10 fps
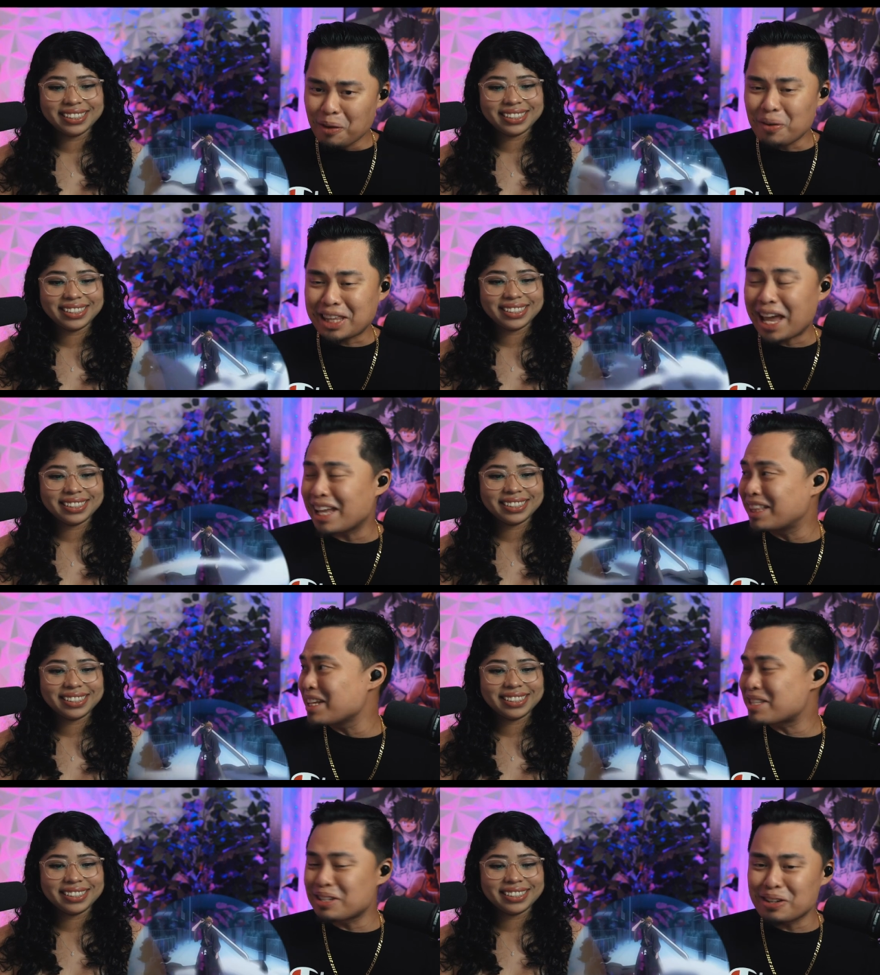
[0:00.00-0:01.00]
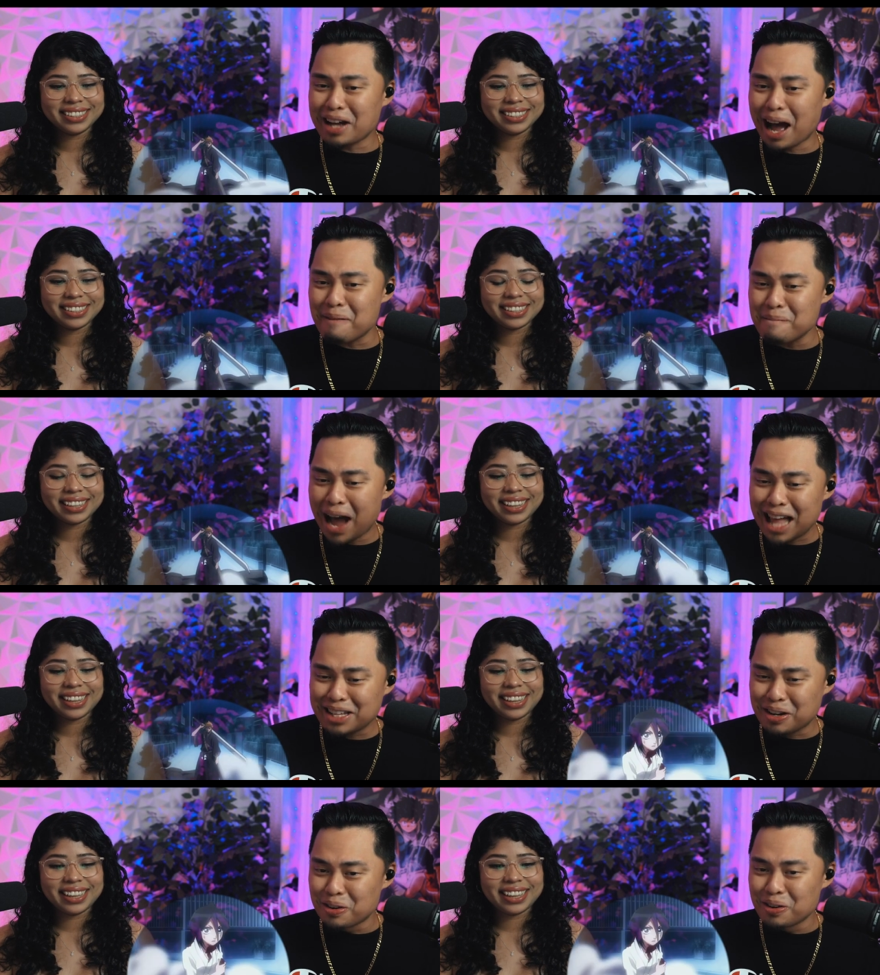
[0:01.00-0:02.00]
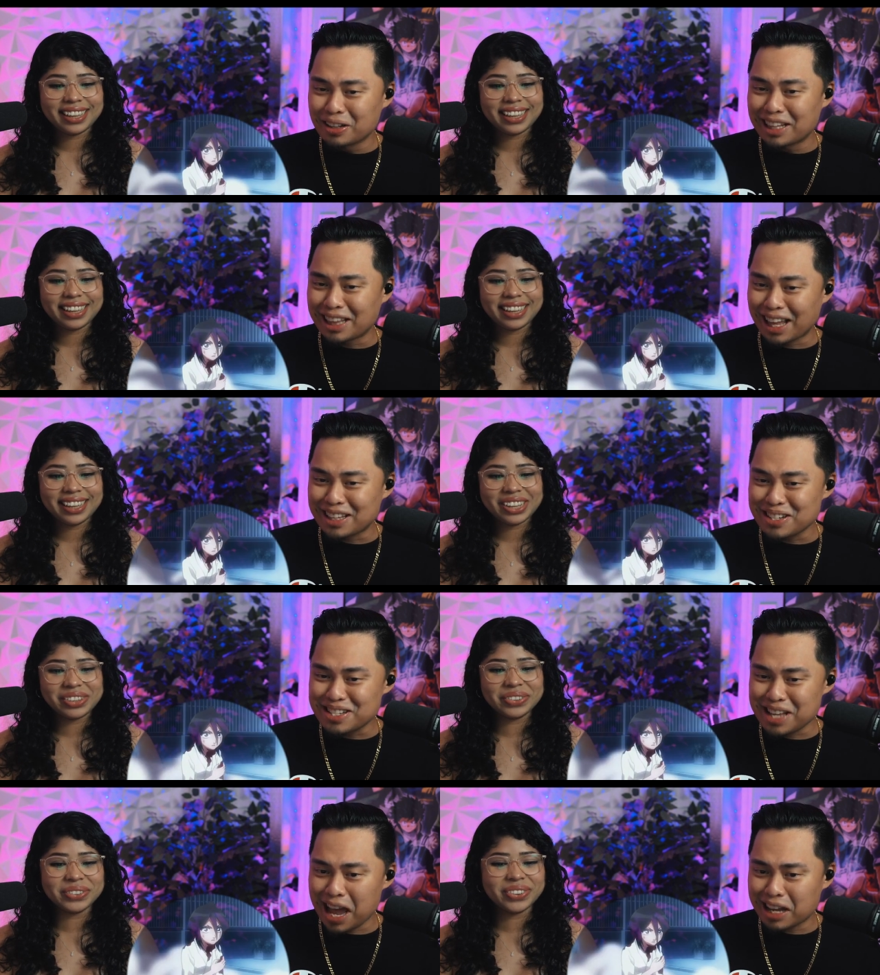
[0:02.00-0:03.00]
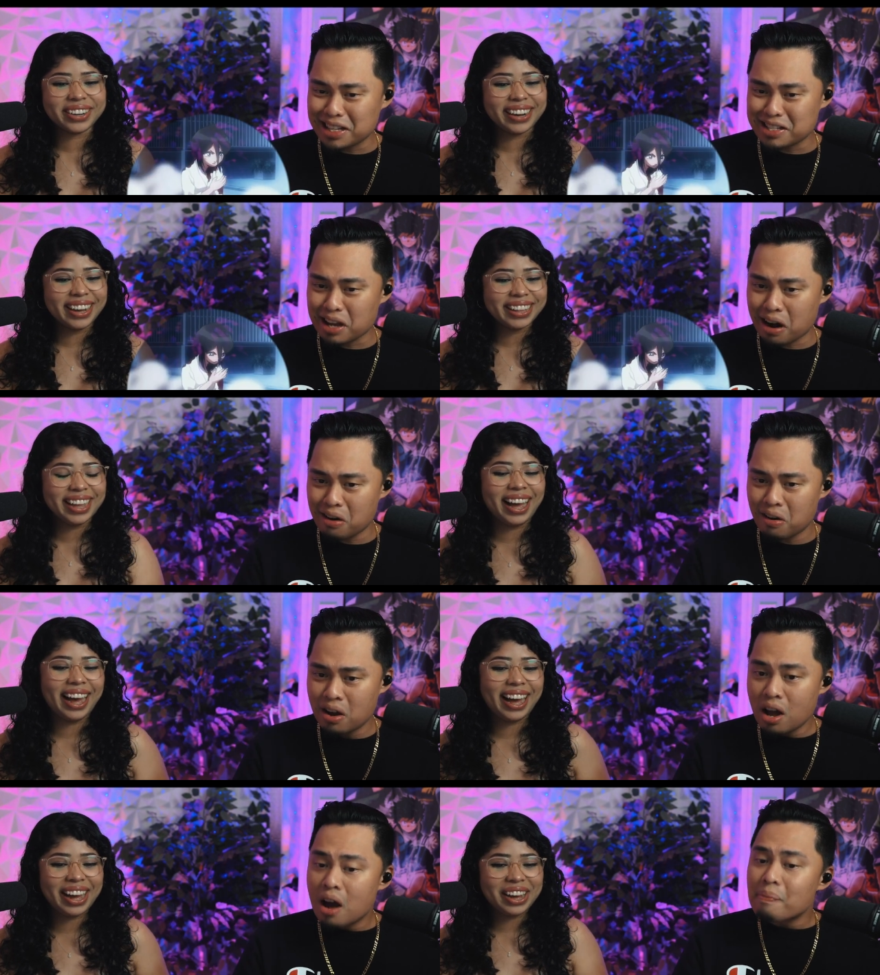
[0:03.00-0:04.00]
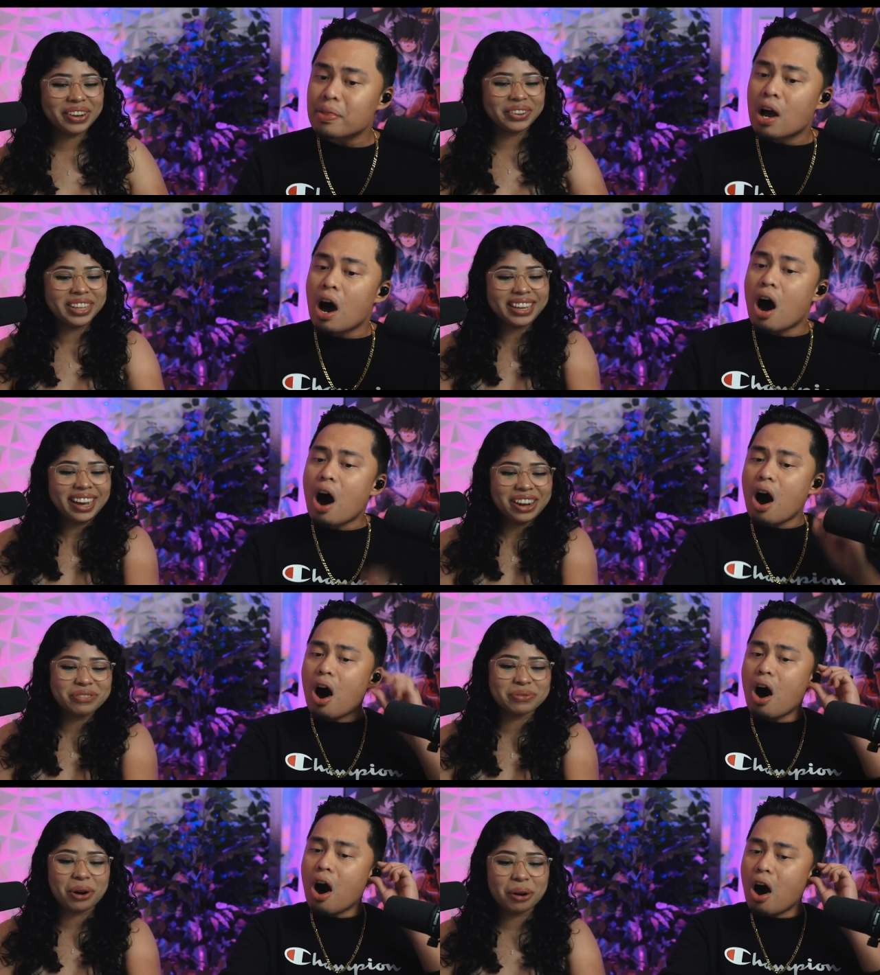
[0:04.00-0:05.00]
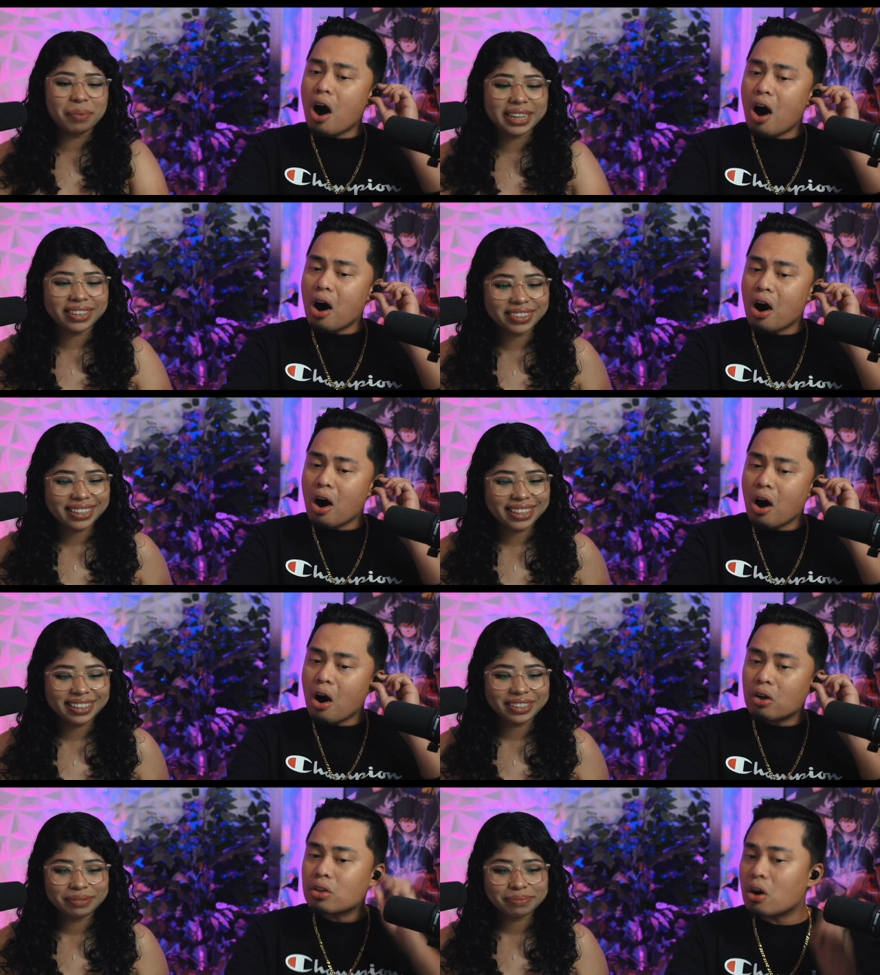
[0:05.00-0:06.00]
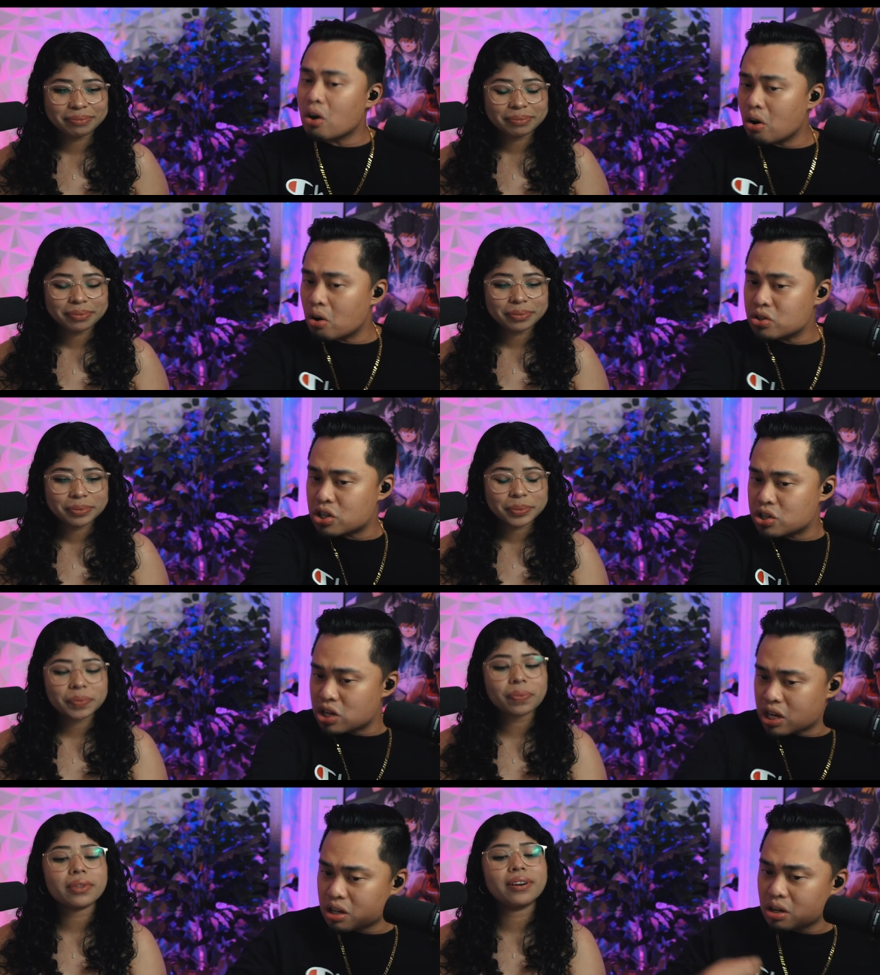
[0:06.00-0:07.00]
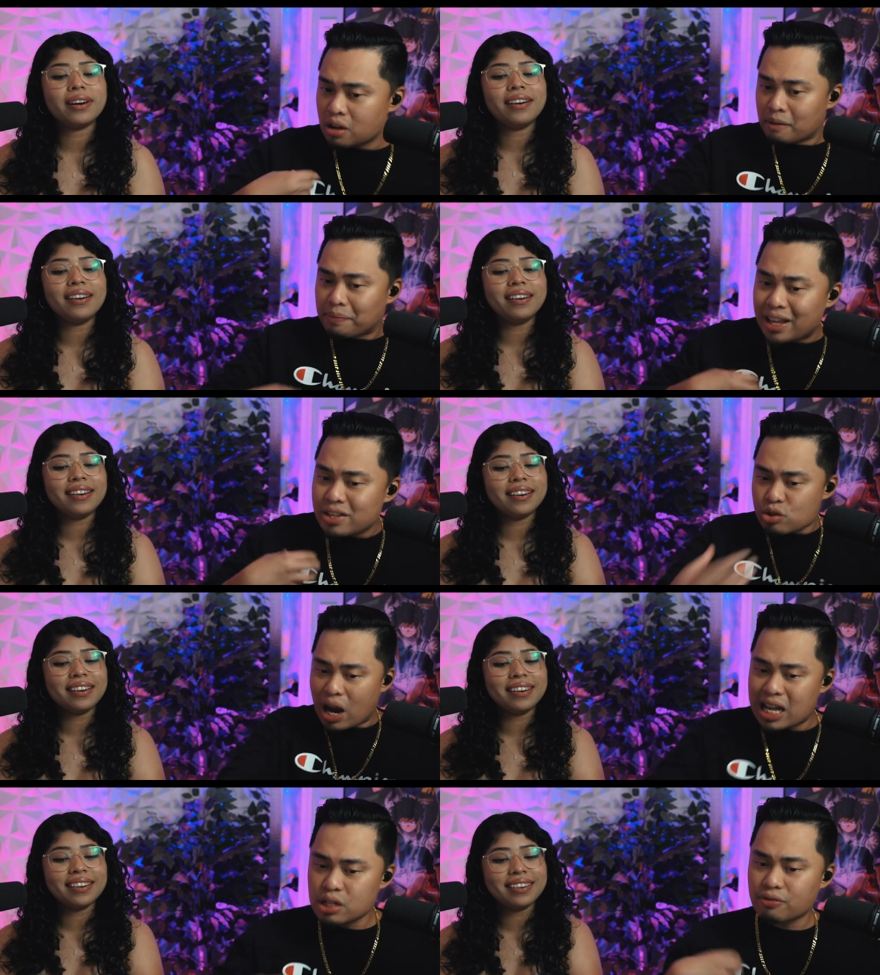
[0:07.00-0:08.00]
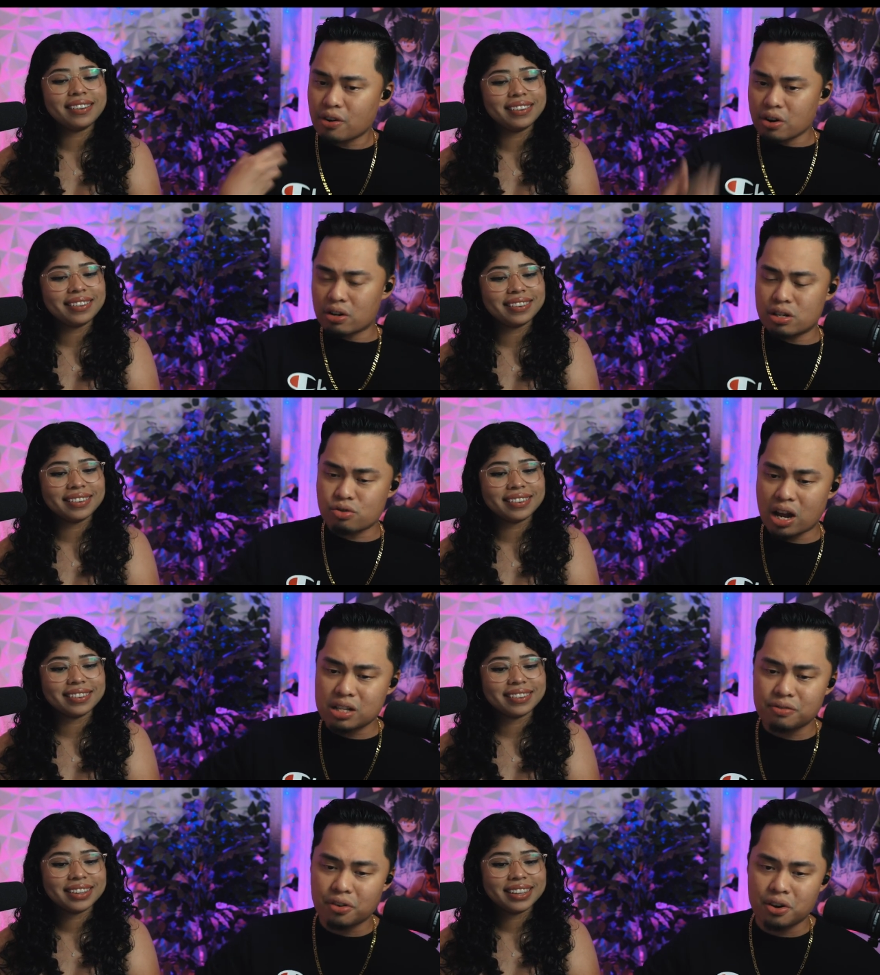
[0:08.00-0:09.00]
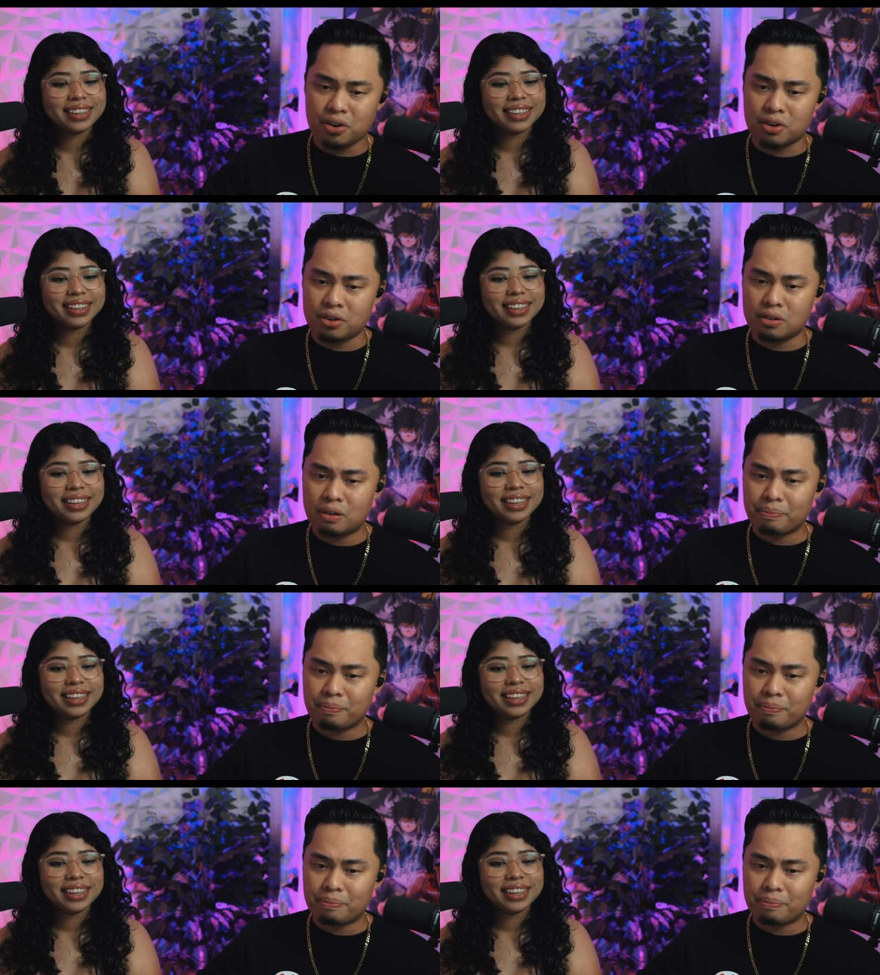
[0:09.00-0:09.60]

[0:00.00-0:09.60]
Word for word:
Speaker 1: What the heck? This dude got mad cool in like two seconds, what? yo.
Speaker 2: How? He got
Speaker 1: oh, everything. No, she she. Oh. It transferred. It oh. transferred.